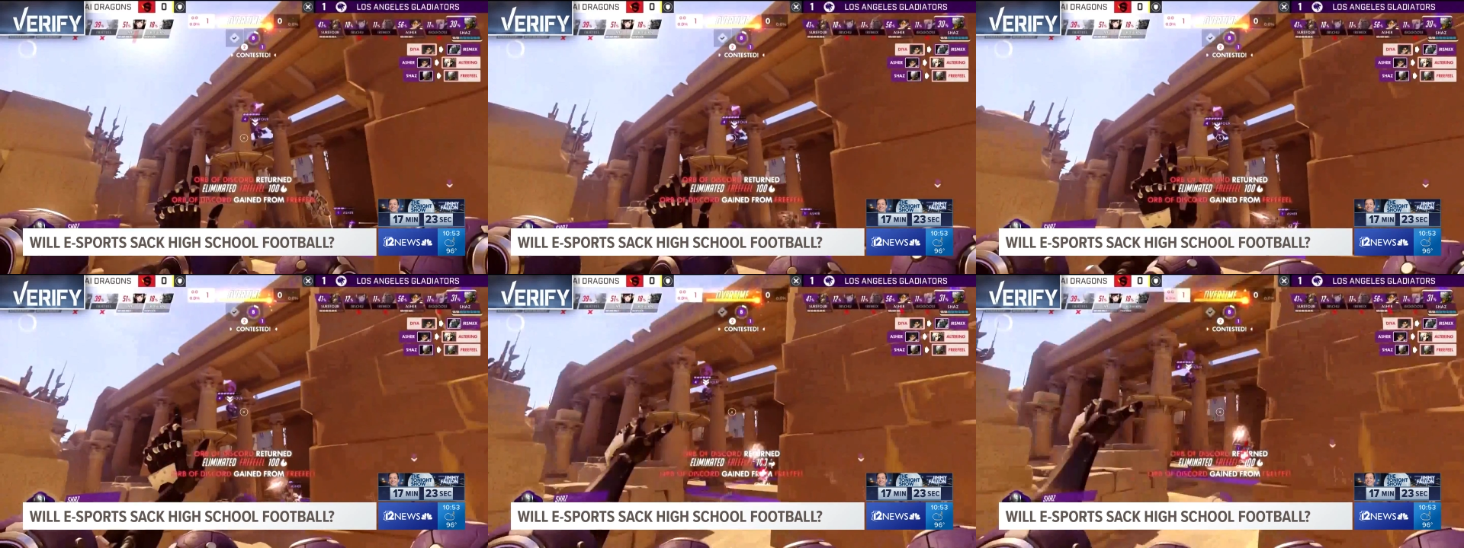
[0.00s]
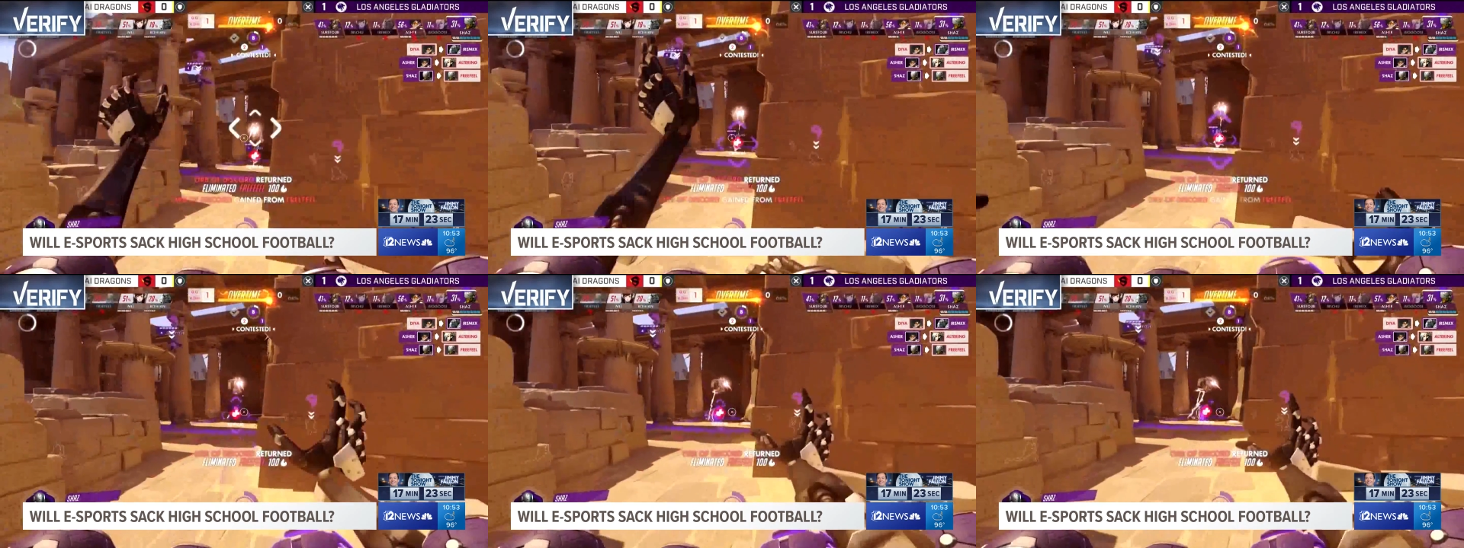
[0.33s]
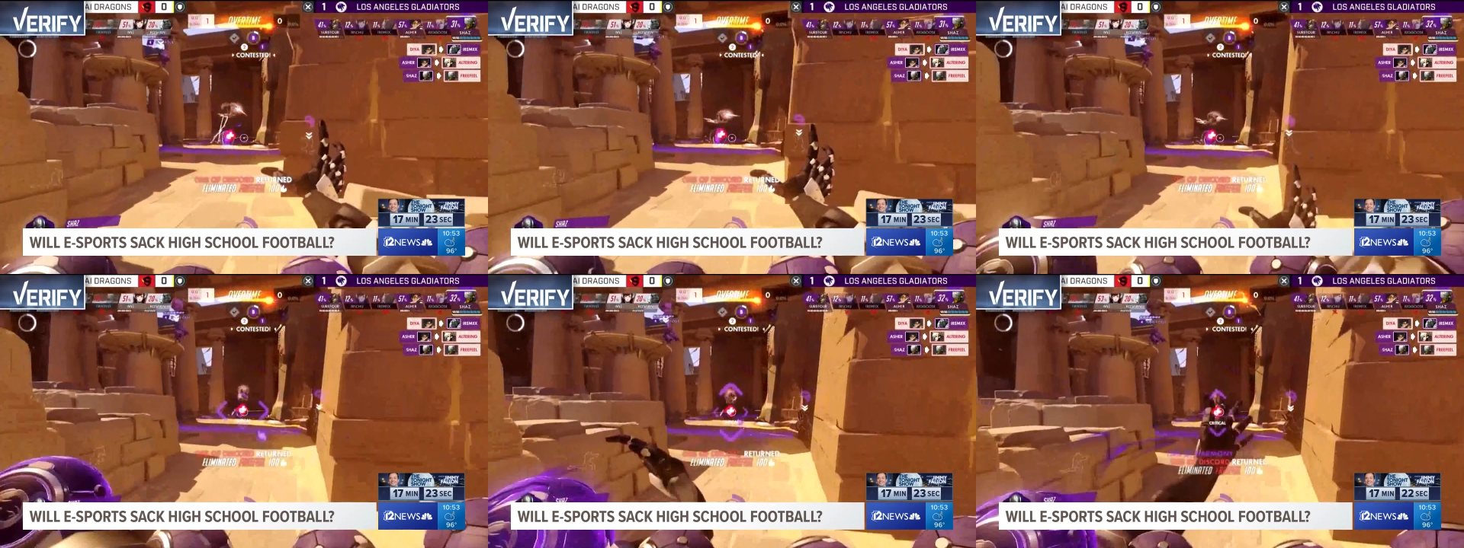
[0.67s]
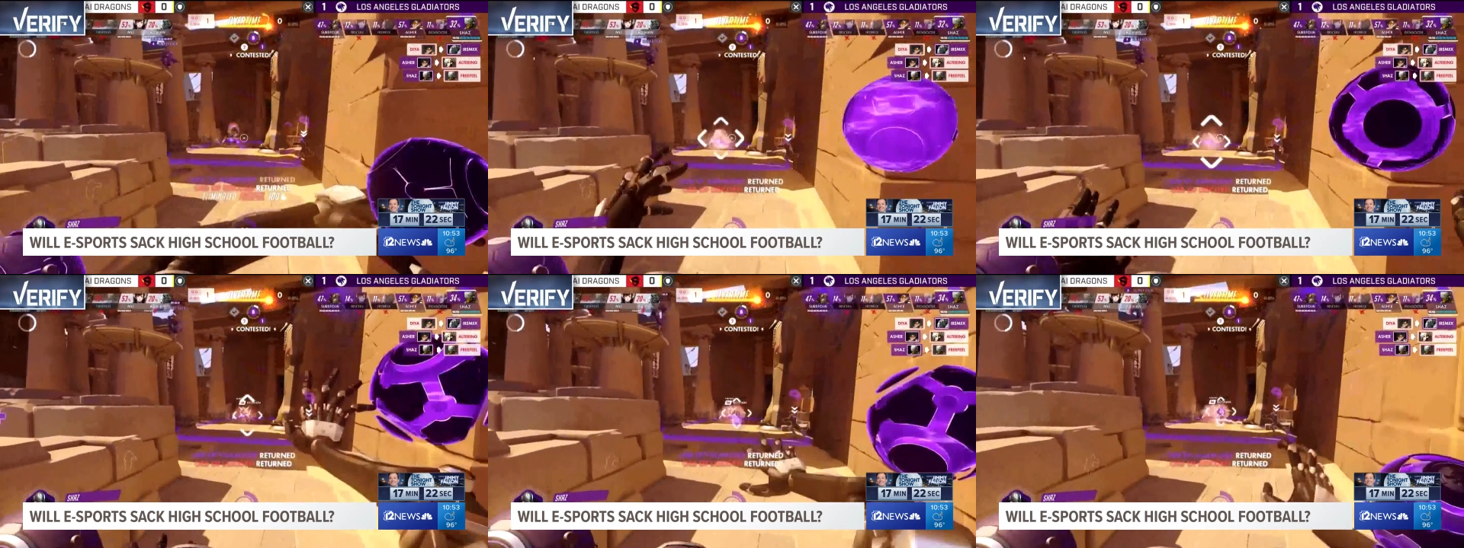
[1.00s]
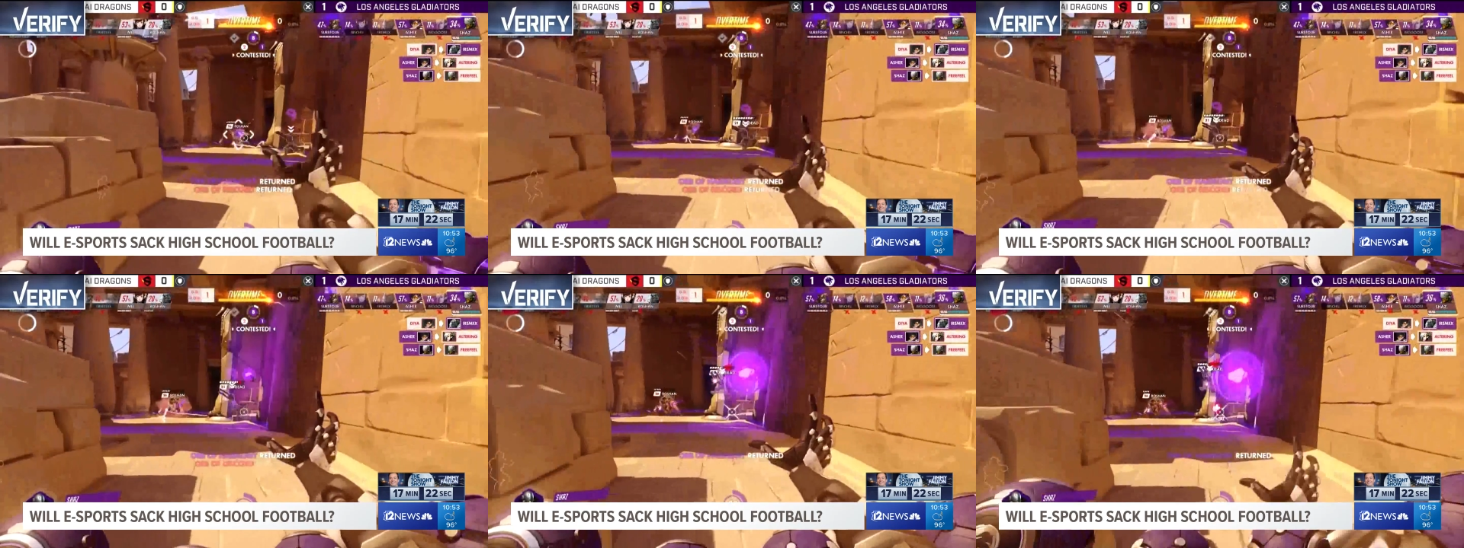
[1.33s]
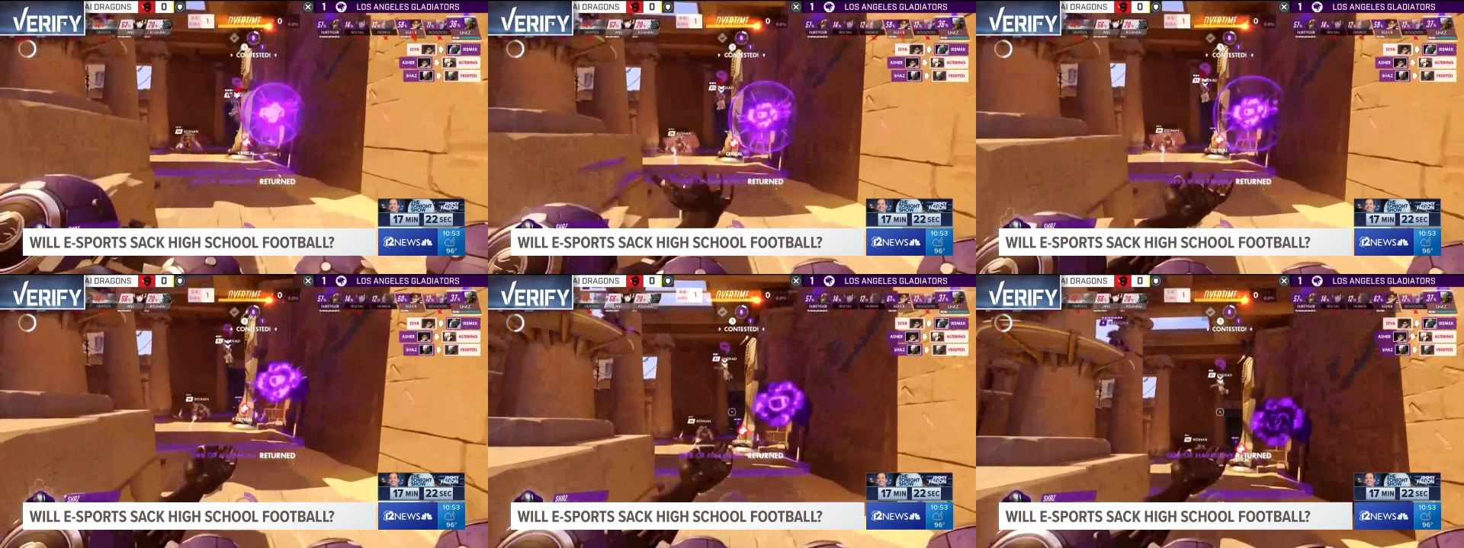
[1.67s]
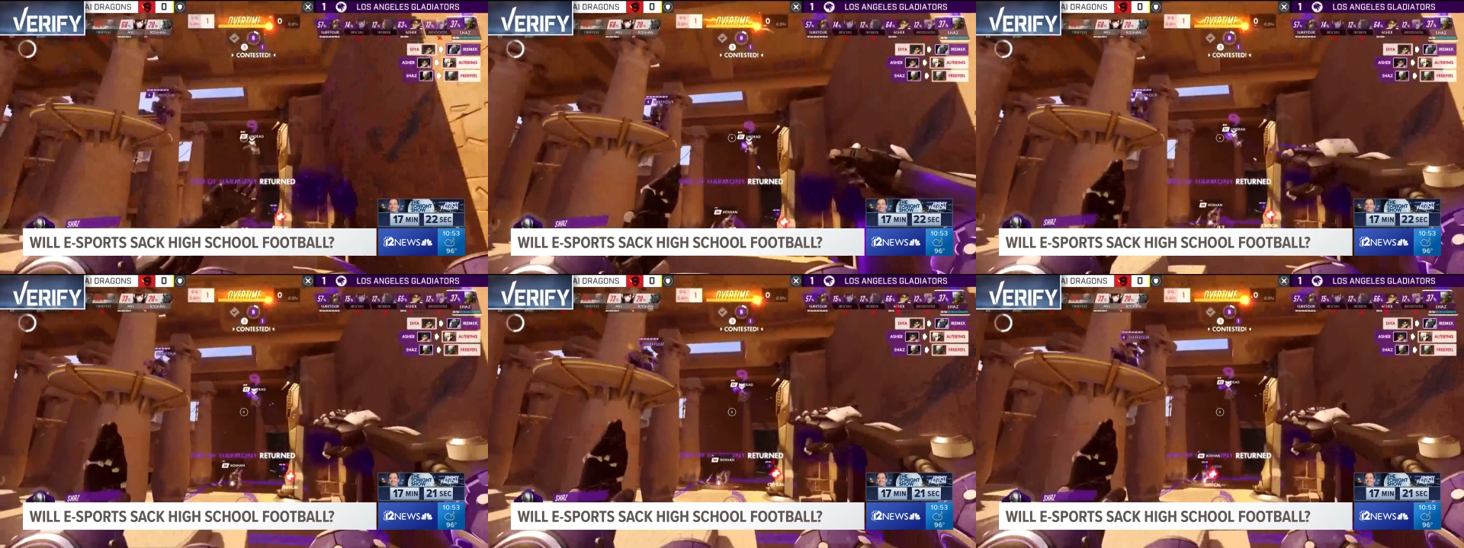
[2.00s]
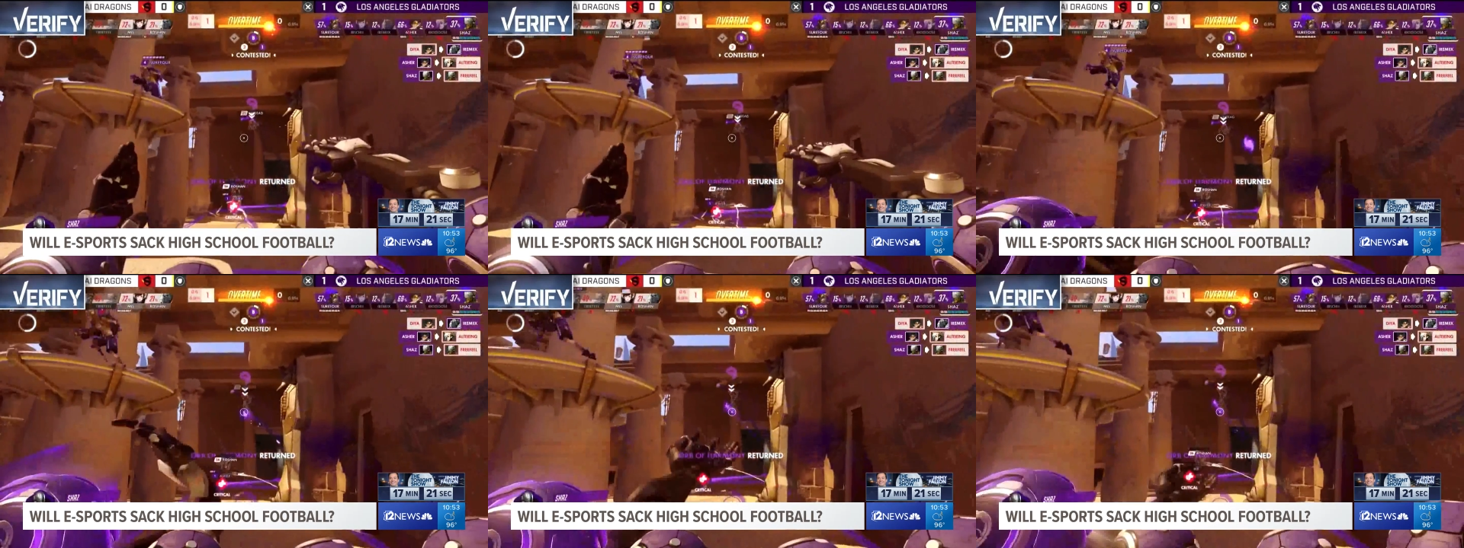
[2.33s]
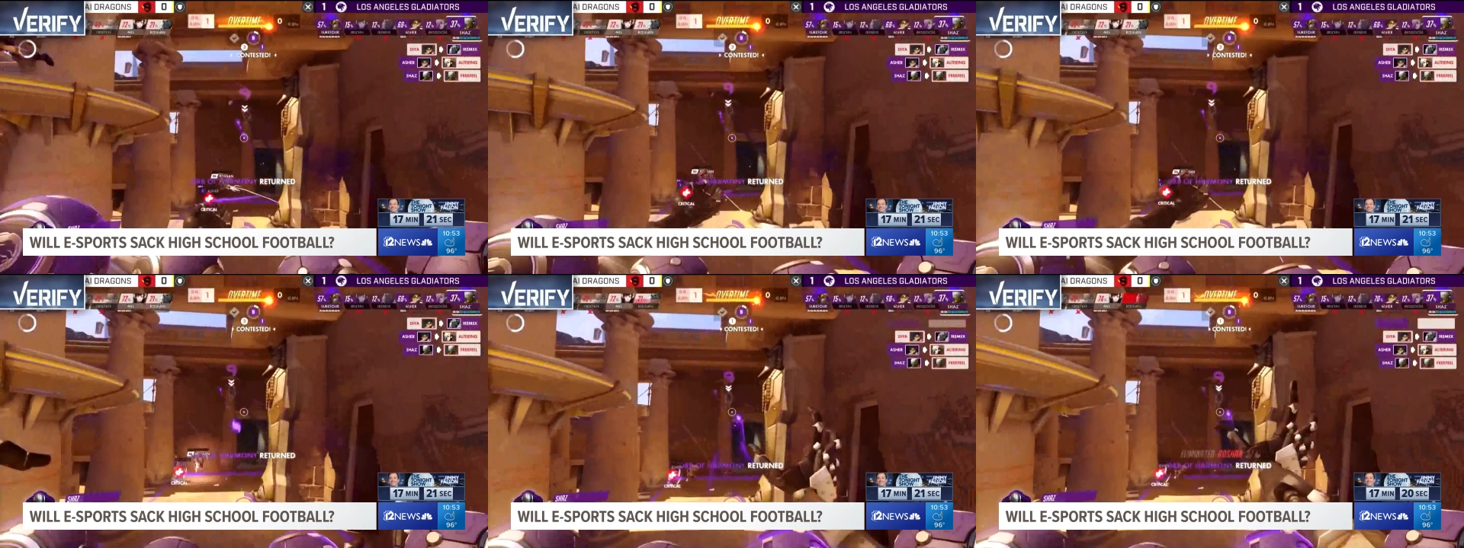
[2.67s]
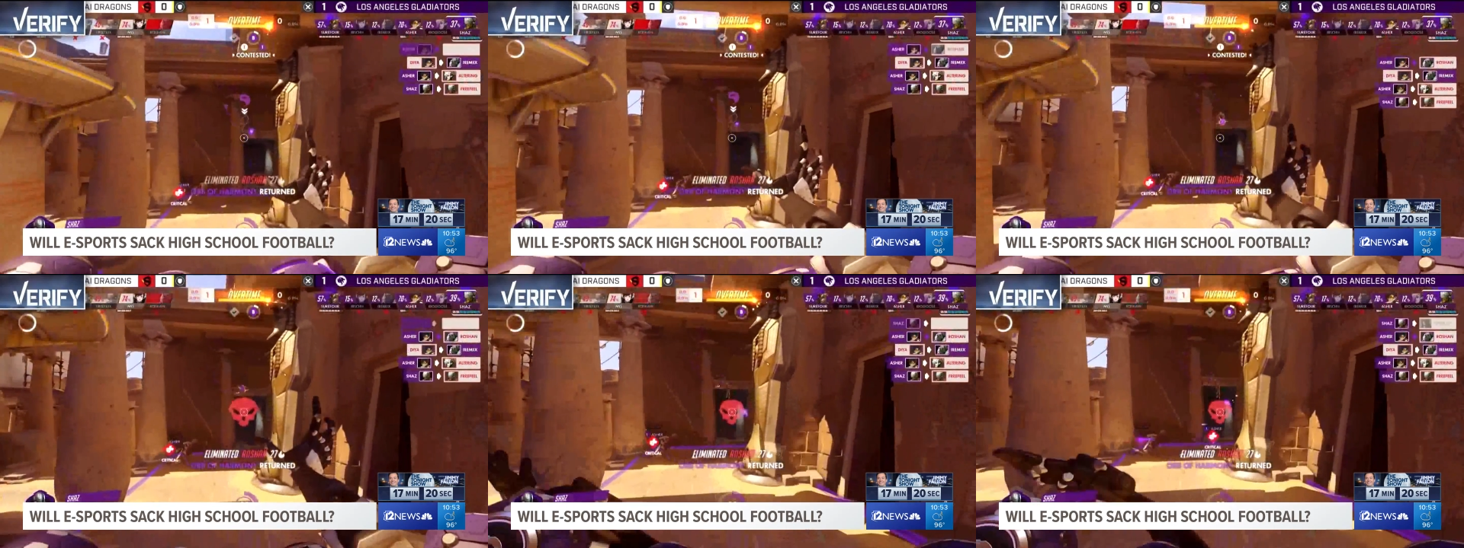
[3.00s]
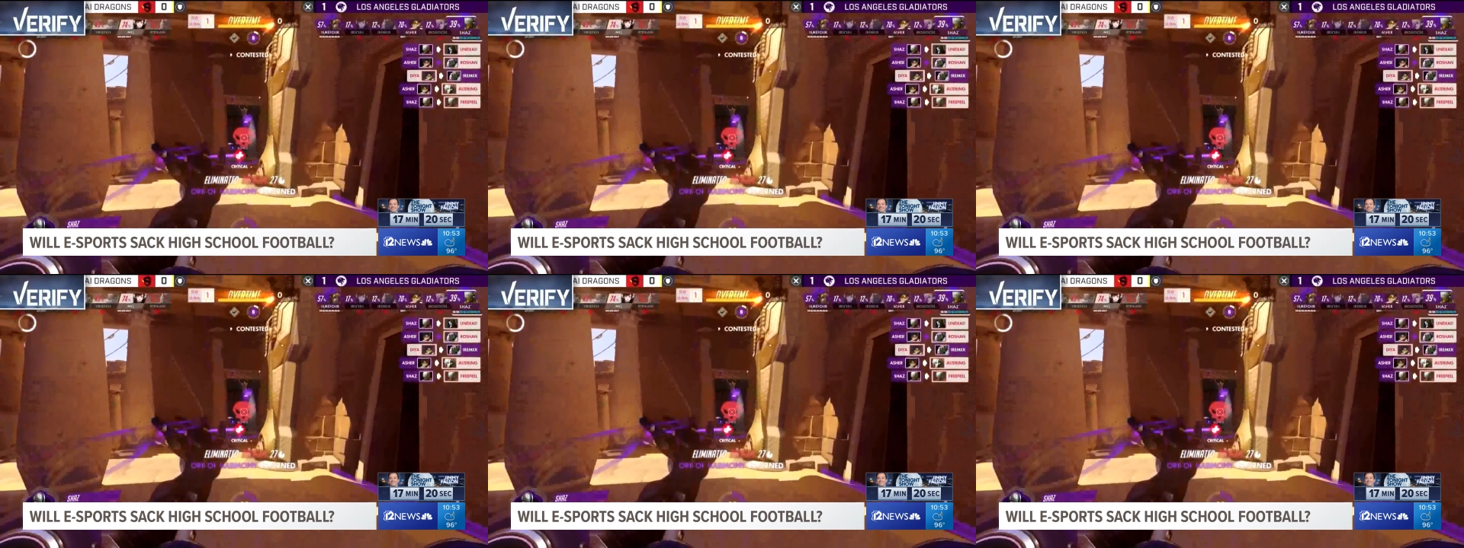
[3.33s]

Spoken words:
[unreadable: no face in view]